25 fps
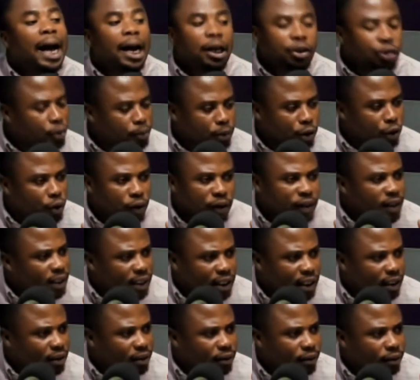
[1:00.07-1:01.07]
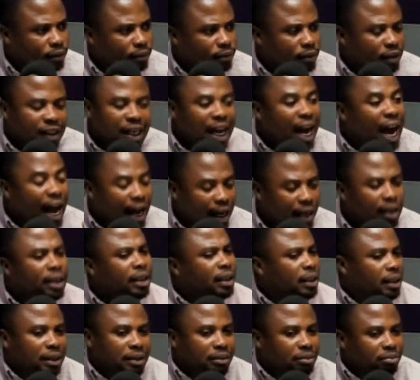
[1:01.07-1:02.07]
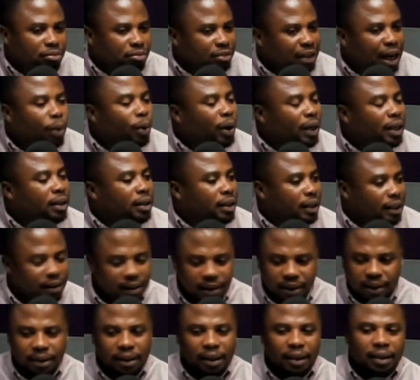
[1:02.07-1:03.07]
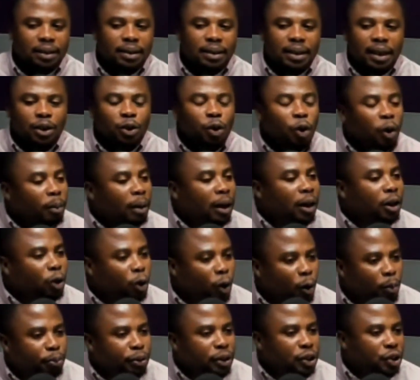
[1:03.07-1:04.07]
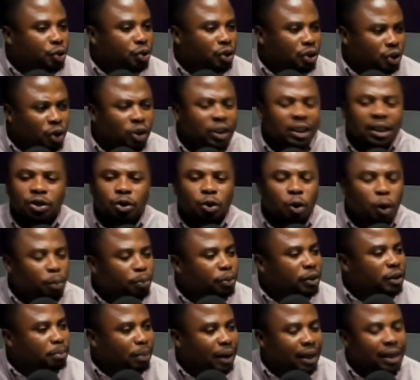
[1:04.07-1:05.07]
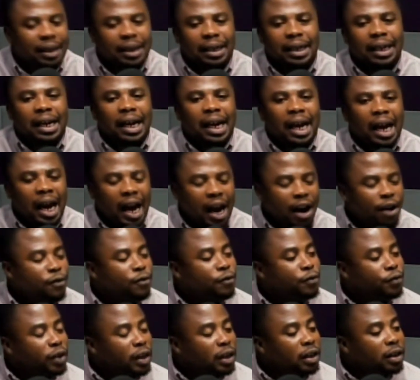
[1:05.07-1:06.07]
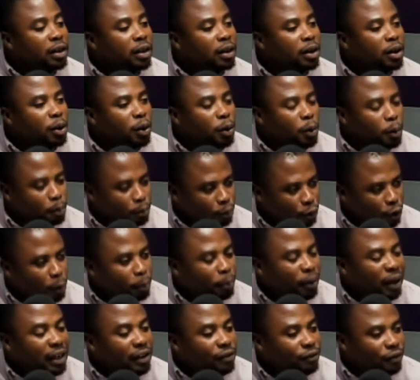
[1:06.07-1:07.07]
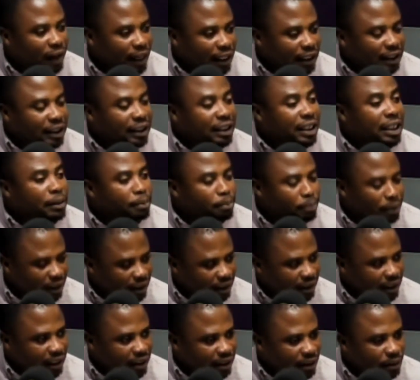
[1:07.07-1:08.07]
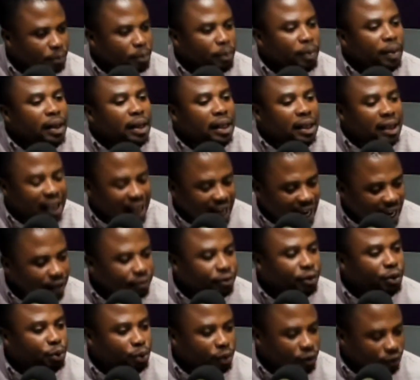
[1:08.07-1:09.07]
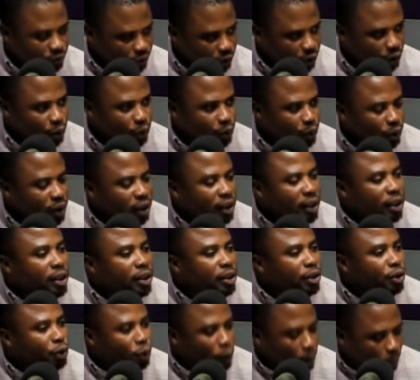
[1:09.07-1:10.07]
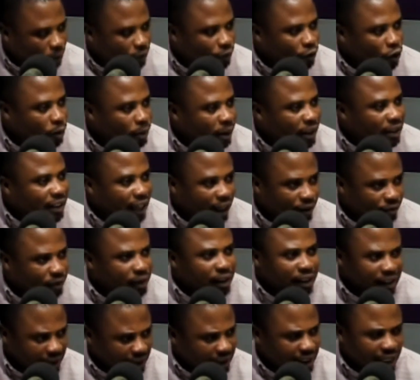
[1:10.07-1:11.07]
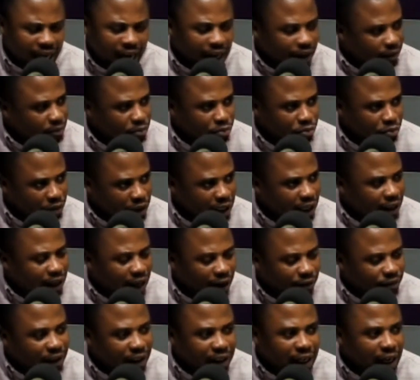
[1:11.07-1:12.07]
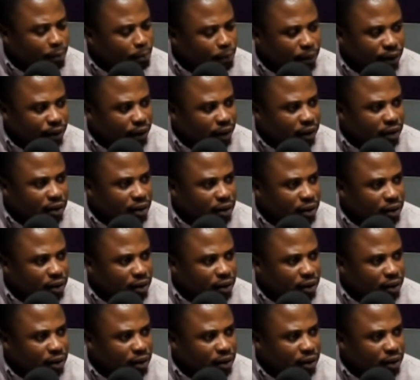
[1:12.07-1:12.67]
has to be considered. That one is the normal corporate, not just corporate, but every properly functioning business. They have to review your performance after that period.